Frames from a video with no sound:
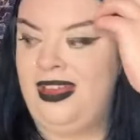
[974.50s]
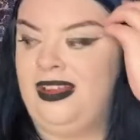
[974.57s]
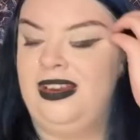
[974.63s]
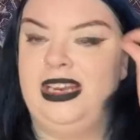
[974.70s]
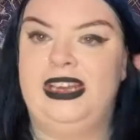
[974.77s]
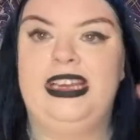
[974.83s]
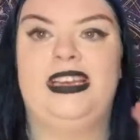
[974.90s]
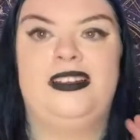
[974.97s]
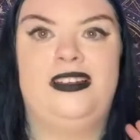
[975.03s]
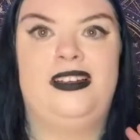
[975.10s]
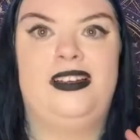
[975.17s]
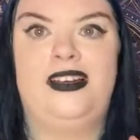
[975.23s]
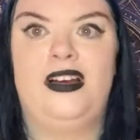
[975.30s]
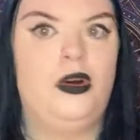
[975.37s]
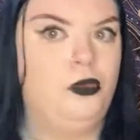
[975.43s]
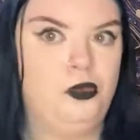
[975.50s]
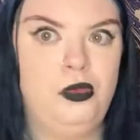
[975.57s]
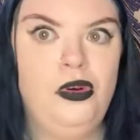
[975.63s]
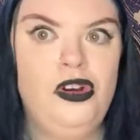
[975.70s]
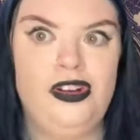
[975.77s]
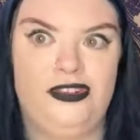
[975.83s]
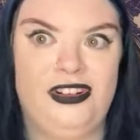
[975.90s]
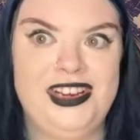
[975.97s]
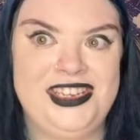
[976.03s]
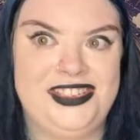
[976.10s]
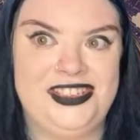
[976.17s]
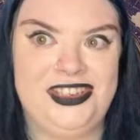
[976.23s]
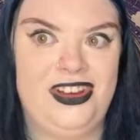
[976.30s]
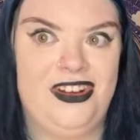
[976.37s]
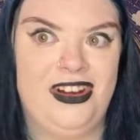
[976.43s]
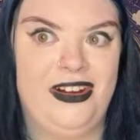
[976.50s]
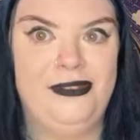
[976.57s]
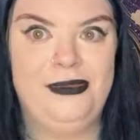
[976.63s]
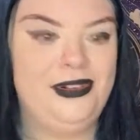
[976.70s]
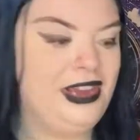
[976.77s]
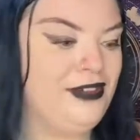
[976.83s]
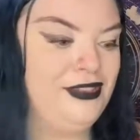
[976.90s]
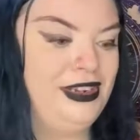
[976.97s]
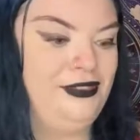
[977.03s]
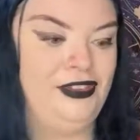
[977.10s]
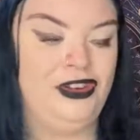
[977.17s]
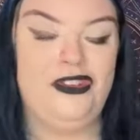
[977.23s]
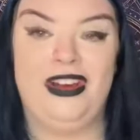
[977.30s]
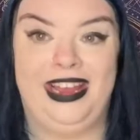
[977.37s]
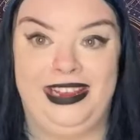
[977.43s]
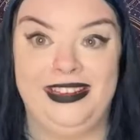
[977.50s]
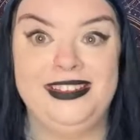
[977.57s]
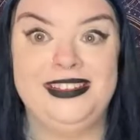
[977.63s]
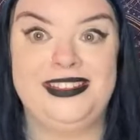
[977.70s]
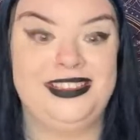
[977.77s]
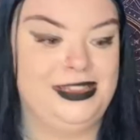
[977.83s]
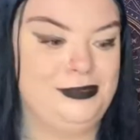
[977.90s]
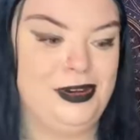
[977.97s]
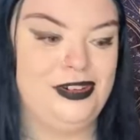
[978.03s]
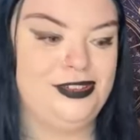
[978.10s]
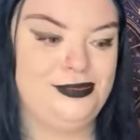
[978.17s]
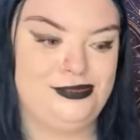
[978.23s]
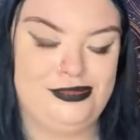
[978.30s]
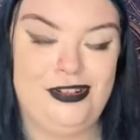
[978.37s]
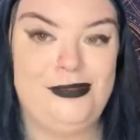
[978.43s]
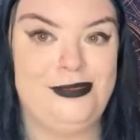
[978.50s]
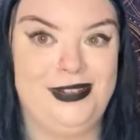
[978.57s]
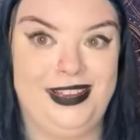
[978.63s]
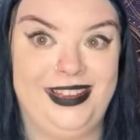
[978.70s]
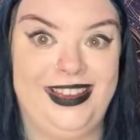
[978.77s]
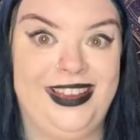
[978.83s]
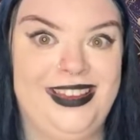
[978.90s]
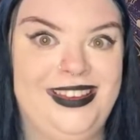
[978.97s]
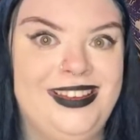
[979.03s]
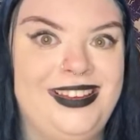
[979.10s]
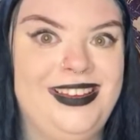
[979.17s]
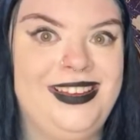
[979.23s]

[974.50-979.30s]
Like, what a great start. We haven't even got into the box properly yet.